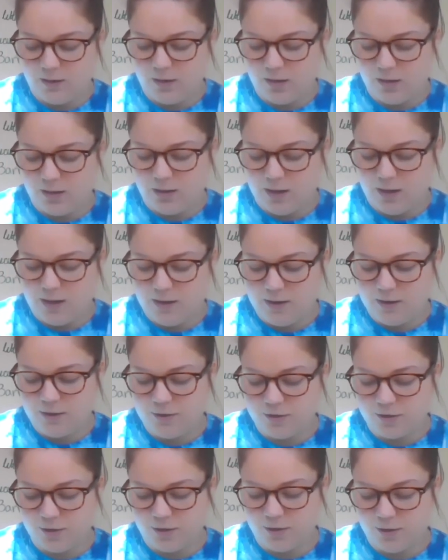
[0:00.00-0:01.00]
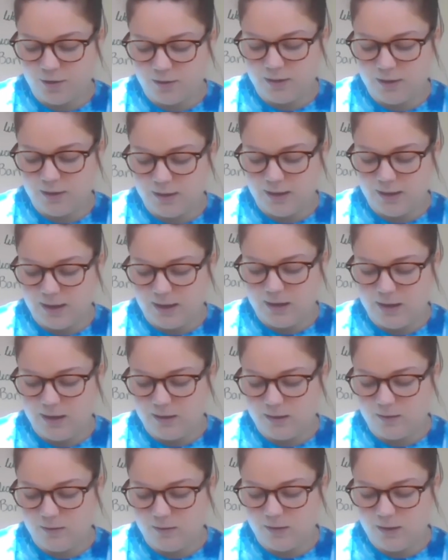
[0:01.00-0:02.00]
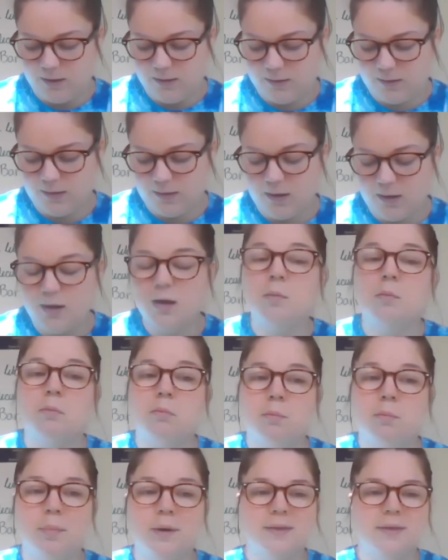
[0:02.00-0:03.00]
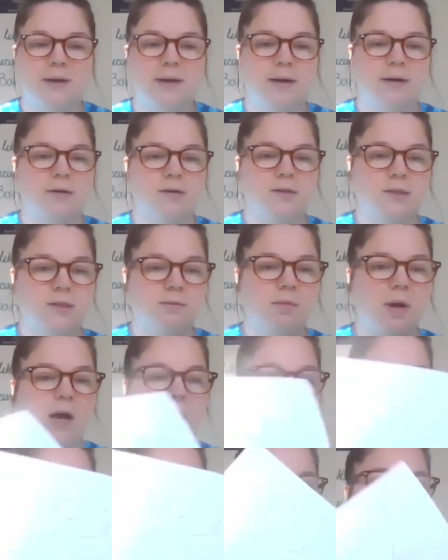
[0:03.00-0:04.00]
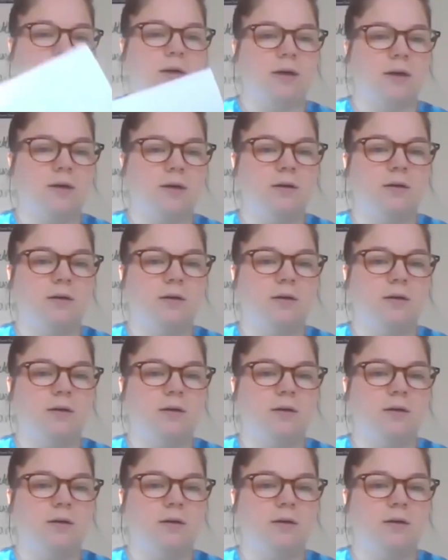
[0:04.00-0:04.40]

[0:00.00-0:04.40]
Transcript: larger than 90 degrees, but they are smaller